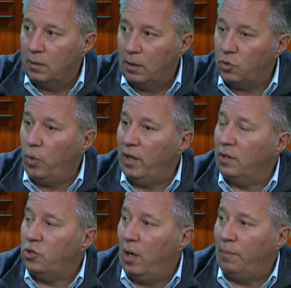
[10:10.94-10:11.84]
He's one of
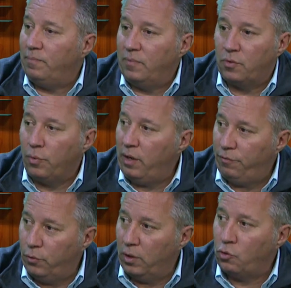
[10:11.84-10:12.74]
the top 3 or
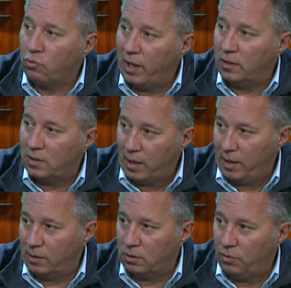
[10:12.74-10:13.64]
4 greatest
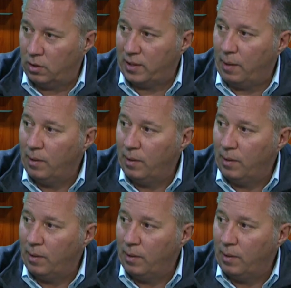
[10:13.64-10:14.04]
tight ends of all time.